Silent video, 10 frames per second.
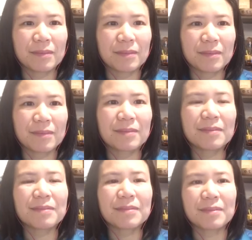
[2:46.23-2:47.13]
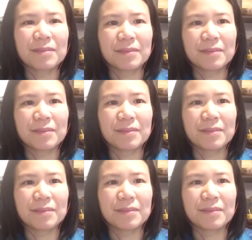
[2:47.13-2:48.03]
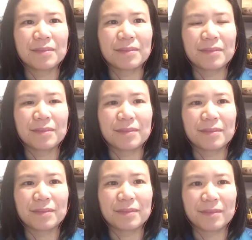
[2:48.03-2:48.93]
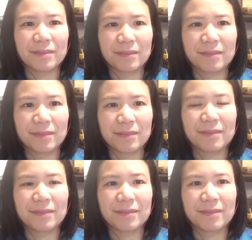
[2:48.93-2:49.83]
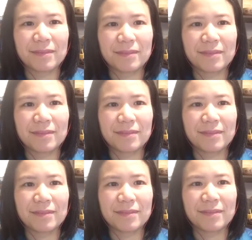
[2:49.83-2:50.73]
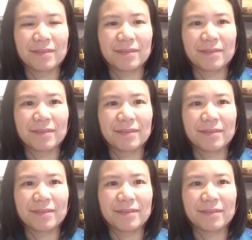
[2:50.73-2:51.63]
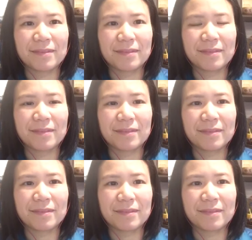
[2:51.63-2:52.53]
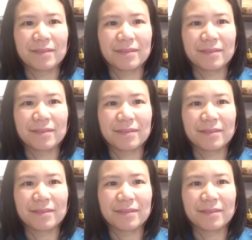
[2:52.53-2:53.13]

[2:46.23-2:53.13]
(not speaking)